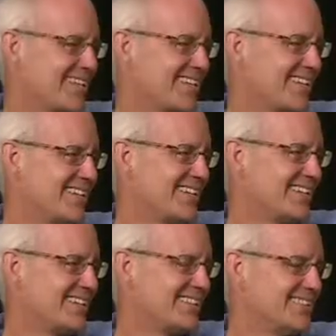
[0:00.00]

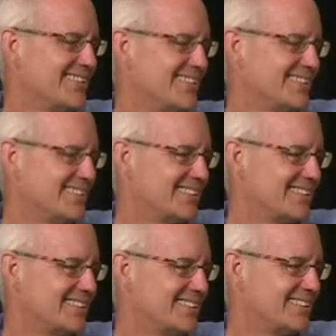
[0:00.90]

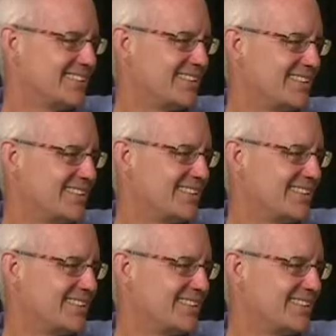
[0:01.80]
[no speech]